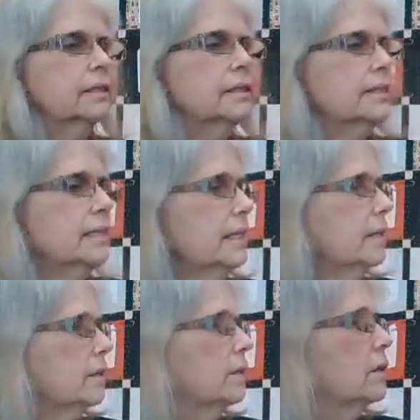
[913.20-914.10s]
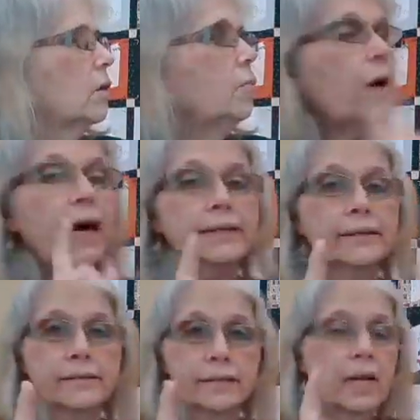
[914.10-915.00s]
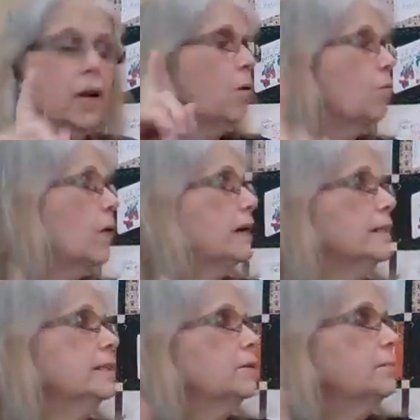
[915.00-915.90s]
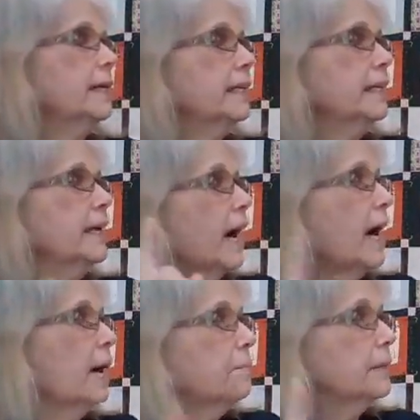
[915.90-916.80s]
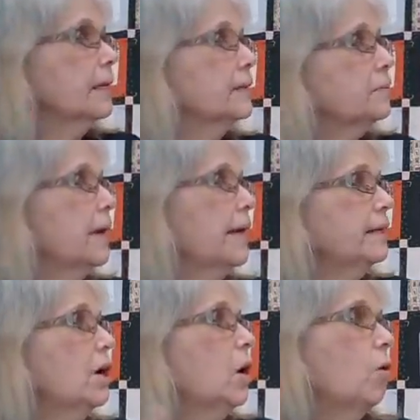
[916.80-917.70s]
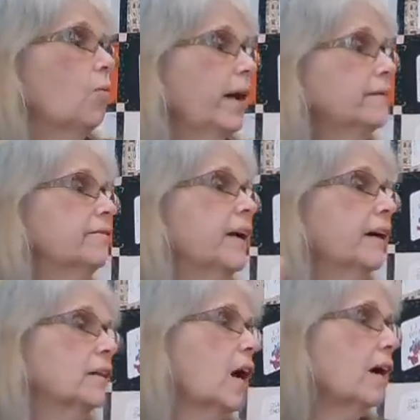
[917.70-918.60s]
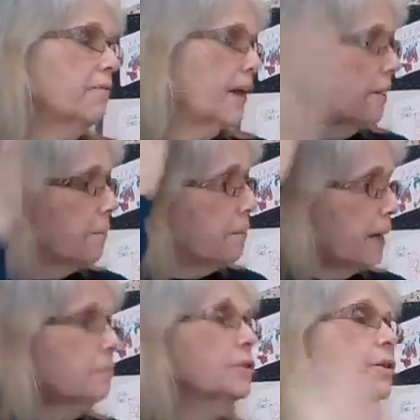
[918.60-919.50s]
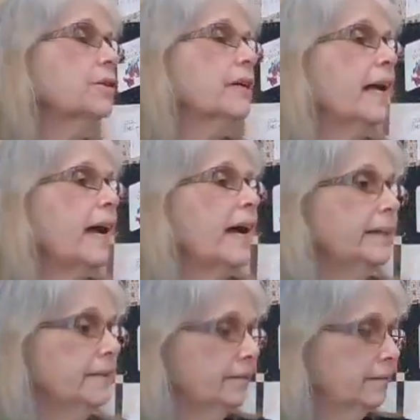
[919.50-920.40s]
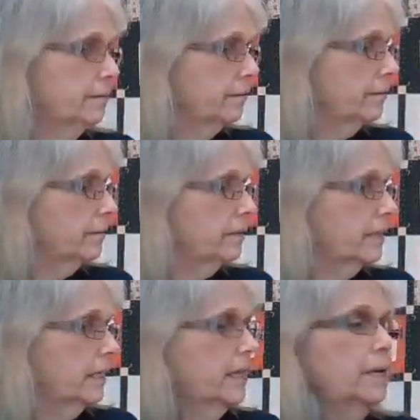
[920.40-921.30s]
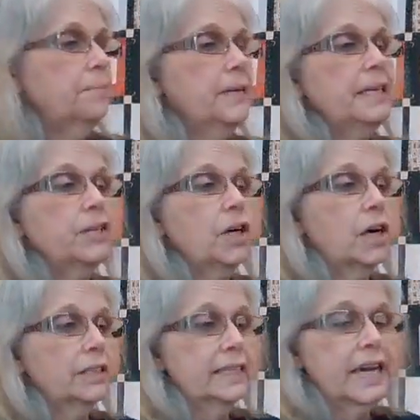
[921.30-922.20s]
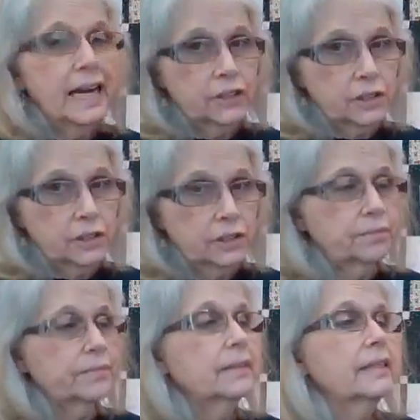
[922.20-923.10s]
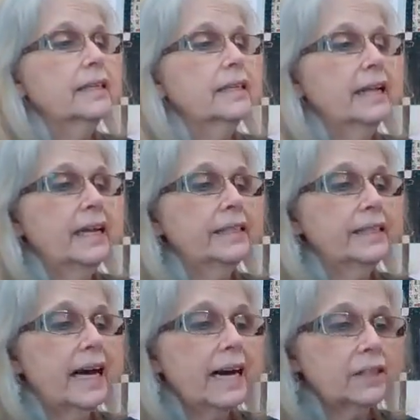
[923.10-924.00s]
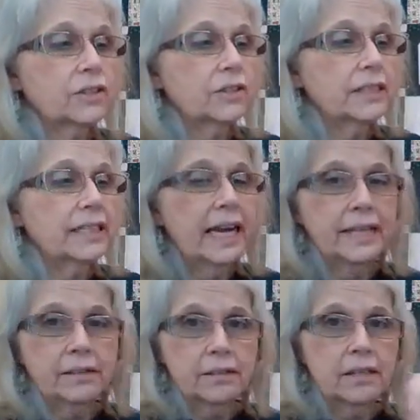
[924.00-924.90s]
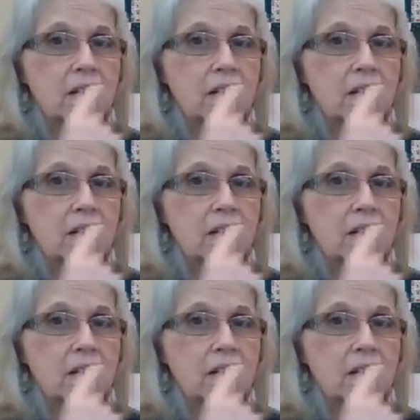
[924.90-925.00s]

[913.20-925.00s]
Let's see. One little bunny hopping on the bed. One fell off and bumped her head. Pete called the doctor, and the doctor said,